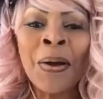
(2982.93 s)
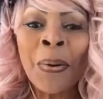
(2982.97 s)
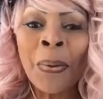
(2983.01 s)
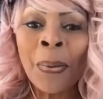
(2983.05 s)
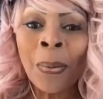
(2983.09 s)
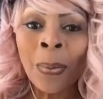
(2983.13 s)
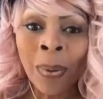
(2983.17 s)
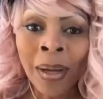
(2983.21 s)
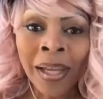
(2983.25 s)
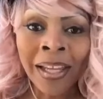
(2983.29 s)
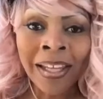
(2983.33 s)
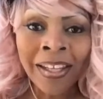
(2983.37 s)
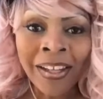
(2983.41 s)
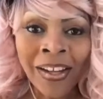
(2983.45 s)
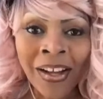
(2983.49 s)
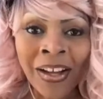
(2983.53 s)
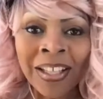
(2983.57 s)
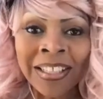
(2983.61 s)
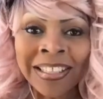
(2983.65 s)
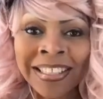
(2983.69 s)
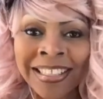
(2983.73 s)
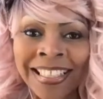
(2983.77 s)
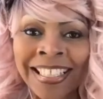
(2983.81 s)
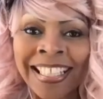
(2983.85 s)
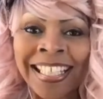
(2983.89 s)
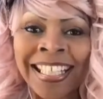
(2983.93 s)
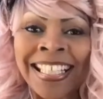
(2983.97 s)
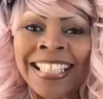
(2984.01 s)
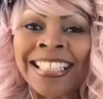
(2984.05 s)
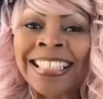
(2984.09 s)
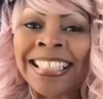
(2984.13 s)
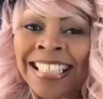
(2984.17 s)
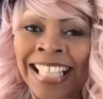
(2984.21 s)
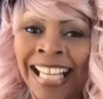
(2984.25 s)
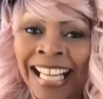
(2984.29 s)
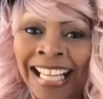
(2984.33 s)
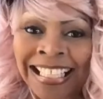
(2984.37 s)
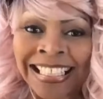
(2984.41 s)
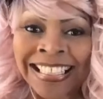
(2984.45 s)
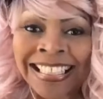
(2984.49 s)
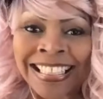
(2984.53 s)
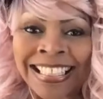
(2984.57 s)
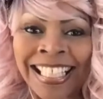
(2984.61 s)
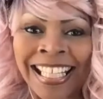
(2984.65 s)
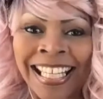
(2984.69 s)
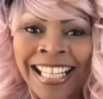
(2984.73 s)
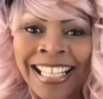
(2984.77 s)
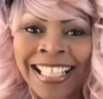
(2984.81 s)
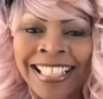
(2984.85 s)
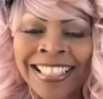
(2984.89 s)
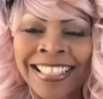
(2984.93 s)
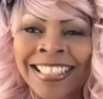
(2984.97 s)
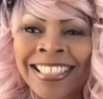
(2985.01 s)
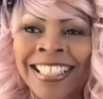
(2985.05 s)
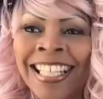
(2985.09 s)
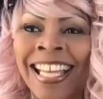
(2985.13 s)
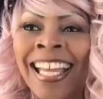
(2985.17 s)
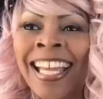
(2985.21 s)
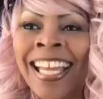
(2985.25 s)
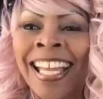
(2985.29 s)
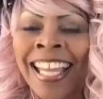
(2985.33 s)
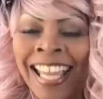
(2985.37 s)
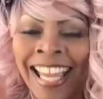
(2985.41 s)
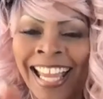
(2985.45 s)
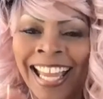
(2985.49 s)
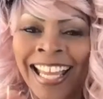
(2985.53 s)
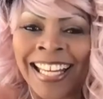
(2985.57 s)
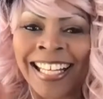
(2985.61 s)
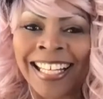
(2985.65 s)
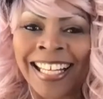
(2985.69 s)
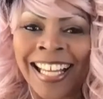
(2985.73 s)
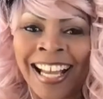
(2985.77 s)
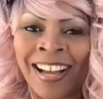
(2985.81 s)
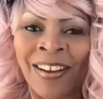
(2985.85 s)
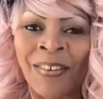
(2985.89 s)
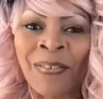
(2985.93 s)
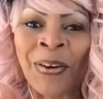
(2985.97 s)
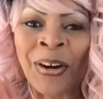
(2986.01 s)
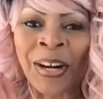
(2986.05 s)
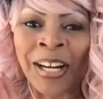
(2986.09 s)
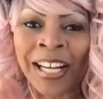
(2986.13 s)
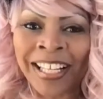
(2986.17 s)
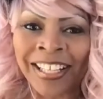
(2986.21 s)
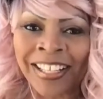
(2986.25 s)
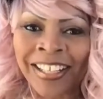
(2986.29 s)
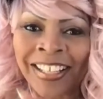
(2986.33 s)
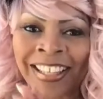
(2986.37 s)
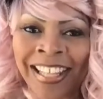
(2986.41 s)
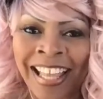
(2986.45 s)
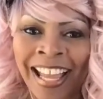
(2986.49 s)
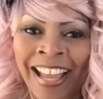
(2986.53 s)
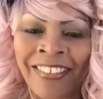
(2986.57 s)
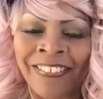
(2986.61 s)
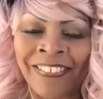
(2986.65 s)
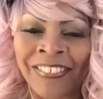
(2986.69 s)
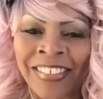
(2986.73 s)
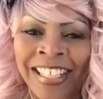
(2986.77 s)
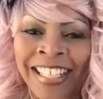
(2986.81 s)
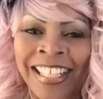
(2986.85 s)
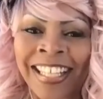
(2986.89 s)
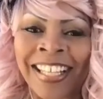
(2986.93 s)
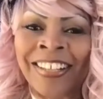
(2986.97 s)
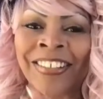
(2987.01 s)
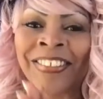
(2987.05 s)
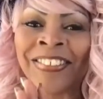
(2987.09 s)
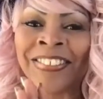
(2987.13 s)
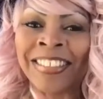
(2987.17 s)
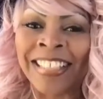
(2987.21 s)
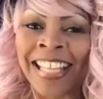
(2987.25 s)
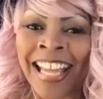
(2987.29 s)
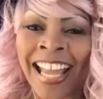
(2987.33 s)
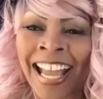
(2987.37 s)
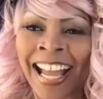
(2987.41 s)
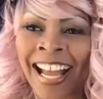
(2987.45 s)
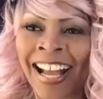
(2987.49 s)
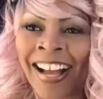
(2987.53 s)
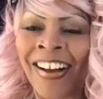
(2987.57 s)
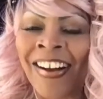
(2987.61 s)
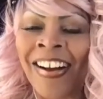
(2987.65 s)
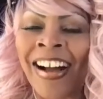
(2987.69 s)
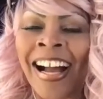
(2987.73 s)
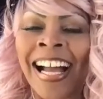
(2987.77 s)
When y'all see these nightstands, again, I'm working on that video now.